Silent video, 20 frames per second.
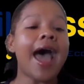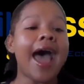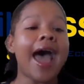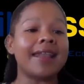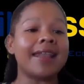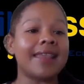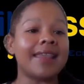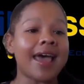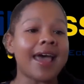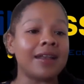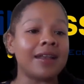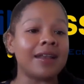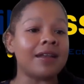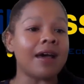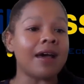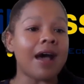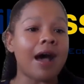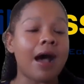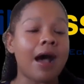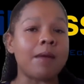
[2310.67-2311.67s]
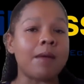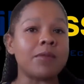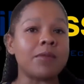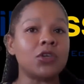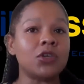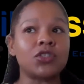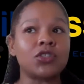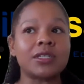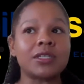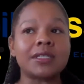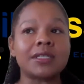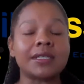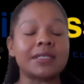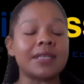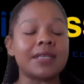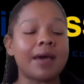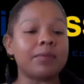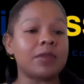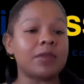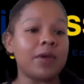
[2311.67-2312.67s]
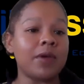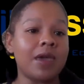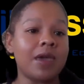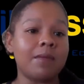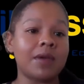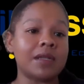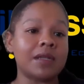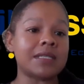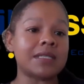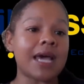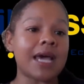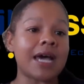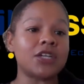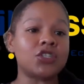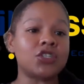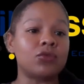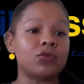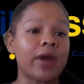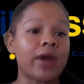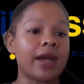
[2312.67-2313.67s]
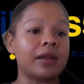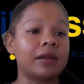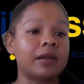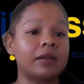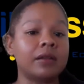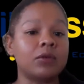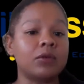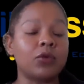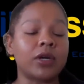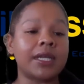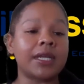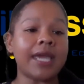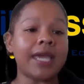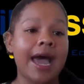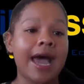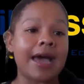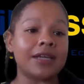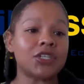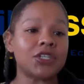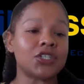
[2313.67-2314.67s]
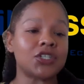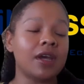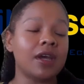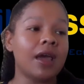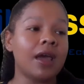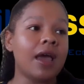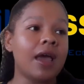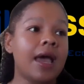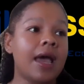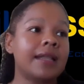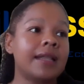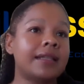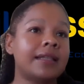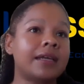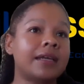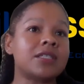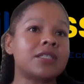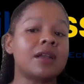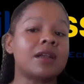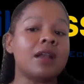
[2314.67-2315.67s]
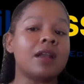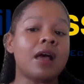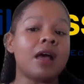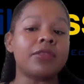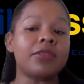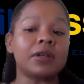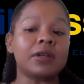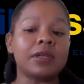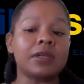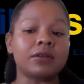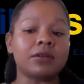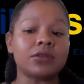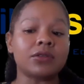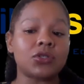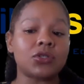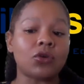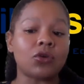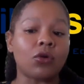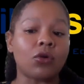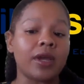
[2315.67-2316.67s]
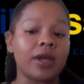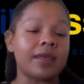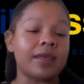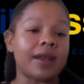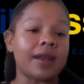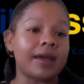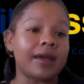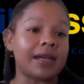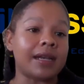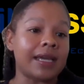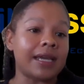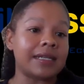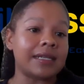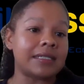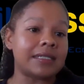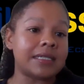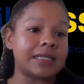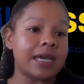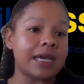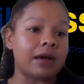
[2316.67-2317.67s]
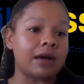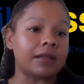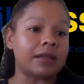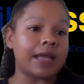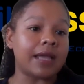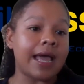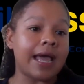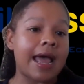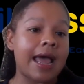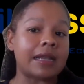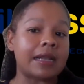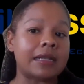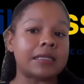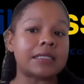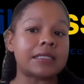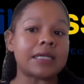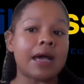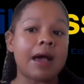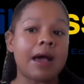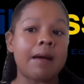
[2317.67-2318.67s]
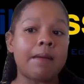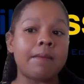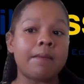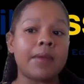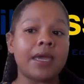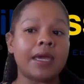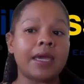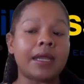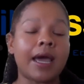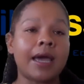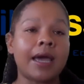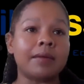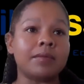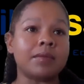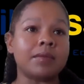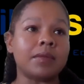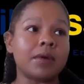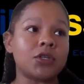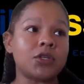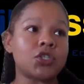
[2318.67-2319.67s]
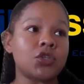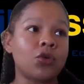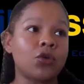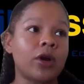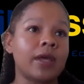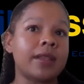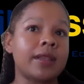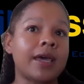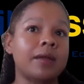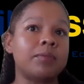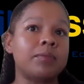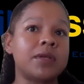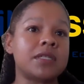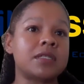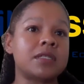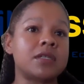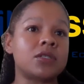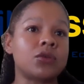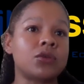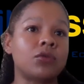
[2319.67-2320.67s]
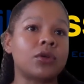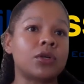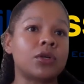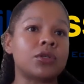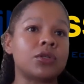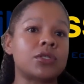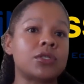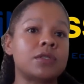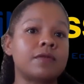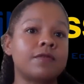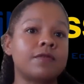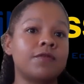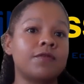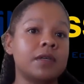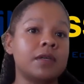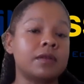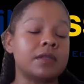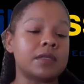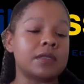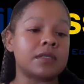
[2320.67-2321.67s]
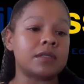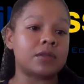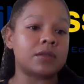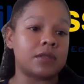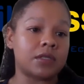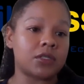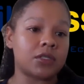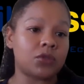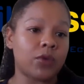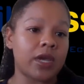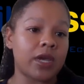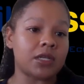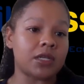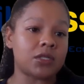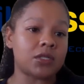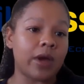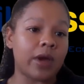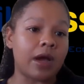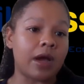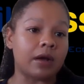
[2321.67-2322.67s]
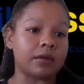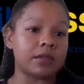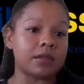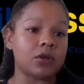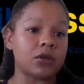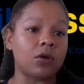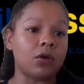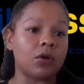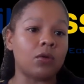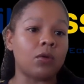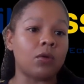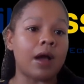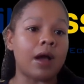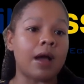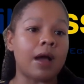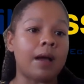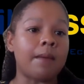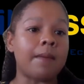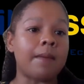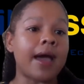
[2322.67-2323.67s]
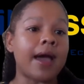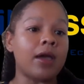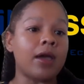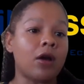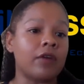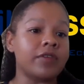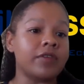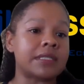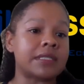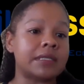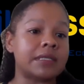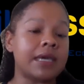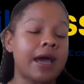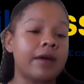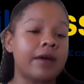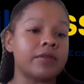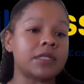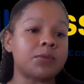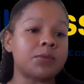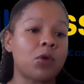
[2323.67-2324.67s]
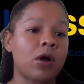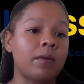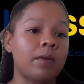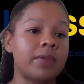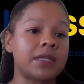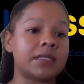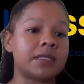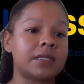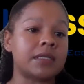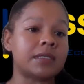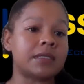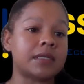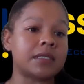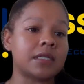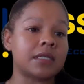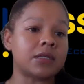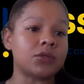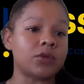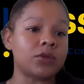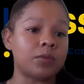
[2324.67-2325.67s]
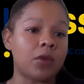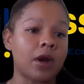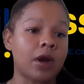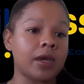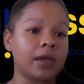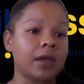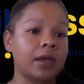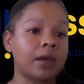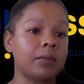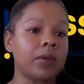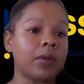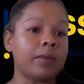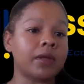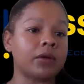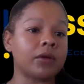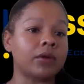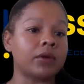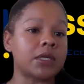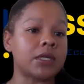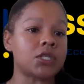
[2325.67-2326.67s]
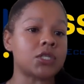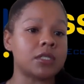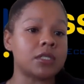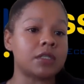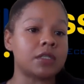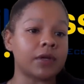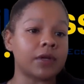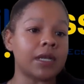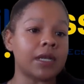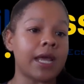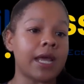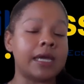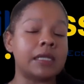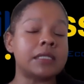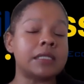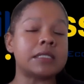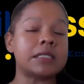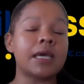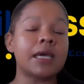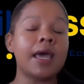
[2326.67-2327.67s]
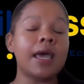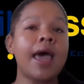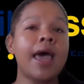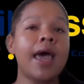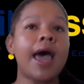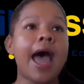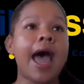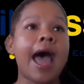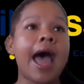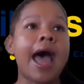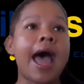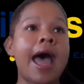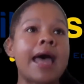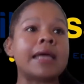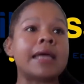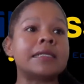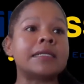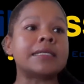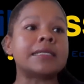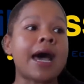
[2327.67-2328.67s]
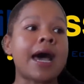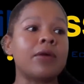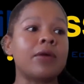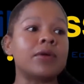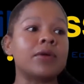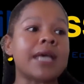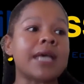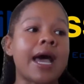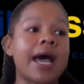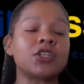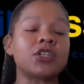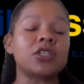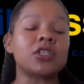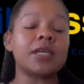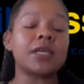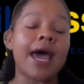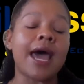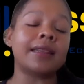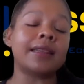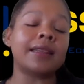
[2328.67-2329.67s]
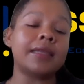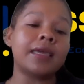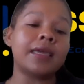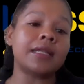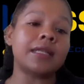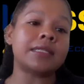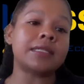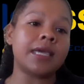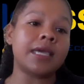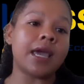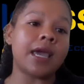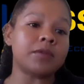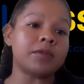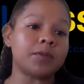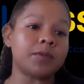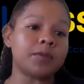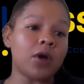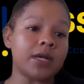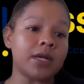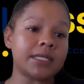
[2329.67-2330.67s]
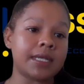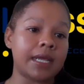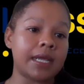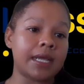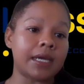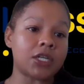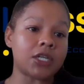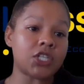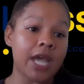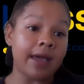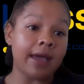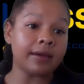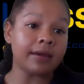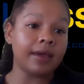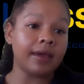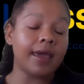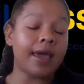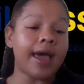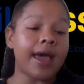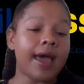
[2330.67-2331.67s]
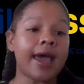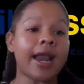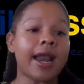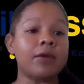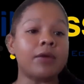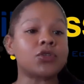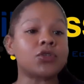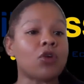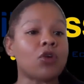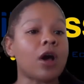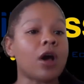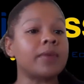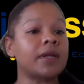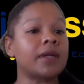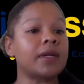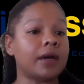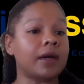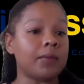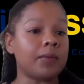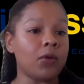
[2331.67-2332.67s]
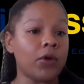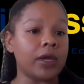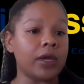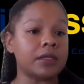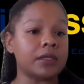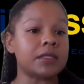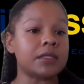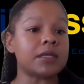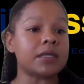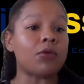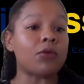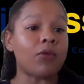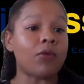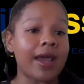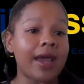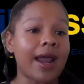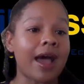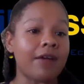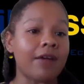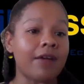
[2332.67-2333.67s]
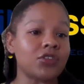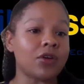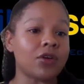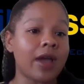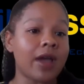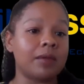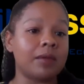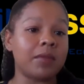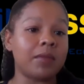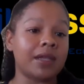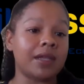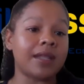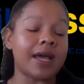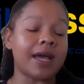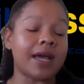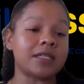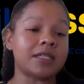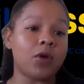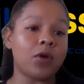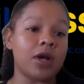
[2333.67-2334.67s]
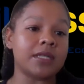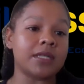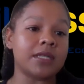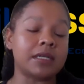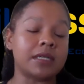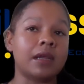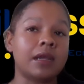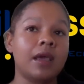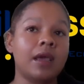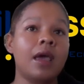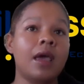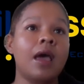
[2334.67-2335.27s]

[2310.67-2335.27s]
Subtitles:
And then you just accept the payments as you regularly would cash. There's another little story that I'd like to tell, and I'm sure that business owners feel this way as well. So I obviously have a small business that deals with marketing and public relations for clients. And I was actually at the ATM depositing a check, and I was robbed at gunpoint right after I had made that deposit.